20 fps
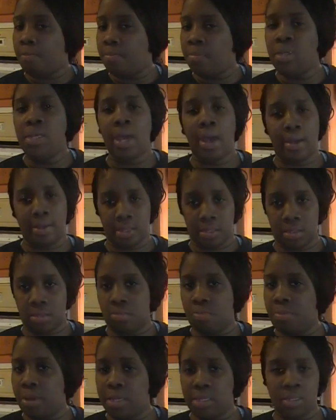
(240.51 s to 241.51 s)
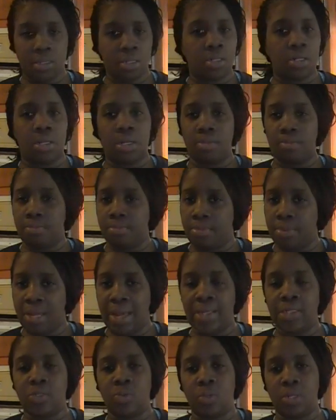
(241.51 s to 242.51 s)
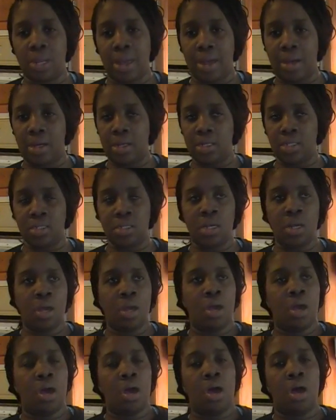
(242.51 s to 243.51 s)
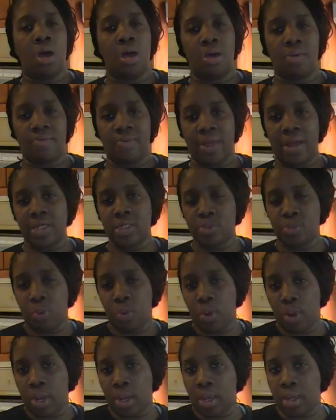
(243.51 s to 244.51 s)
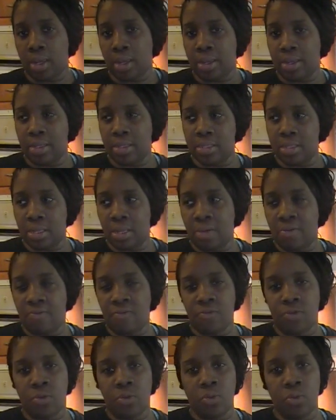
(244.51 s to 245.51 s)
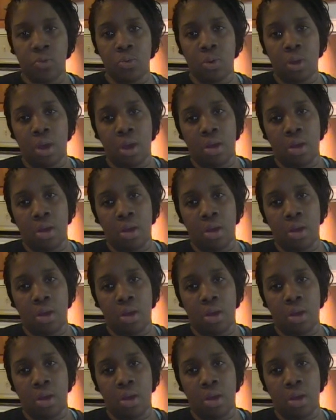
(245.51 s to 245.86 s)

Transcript: Yes, basically that's what that is. Flashpoint is if you